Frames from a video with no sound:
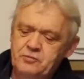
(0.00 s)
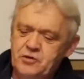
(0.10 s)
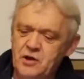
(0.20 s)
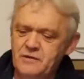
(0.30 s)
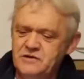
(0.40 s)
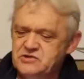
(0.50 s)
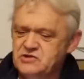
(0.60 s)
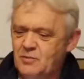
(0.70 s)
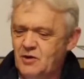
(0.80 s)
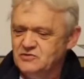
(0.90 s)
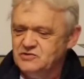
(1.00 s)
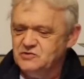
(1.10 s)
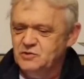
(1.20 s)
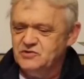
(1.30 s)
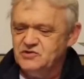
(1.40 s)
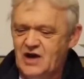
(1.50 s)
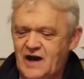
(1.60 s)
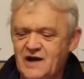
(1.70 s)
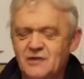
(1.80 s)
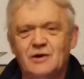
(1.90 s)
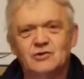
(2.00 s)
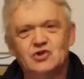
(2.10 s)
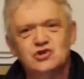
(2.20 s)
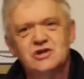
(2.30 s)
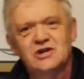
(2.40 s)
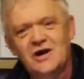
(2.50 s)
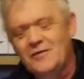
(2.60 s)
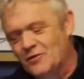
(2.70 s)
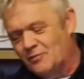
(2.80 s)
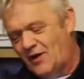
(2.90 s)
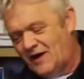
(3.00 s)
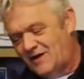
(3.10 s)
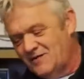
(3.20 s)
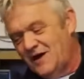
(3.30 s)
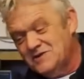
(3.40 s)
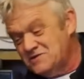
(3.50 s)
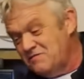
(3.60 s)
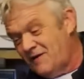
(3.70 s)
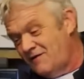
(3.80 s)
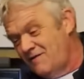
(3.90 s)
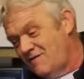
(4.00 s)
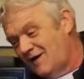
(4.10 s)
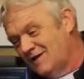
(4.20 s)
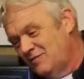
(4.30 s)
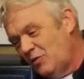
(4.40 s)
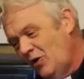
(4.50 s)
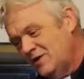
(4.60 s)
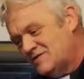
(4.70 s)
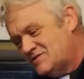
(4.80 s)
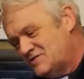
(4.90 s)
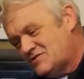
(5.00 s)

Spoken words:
the purists among us will say, well, just learn them then, and that's a very valid point.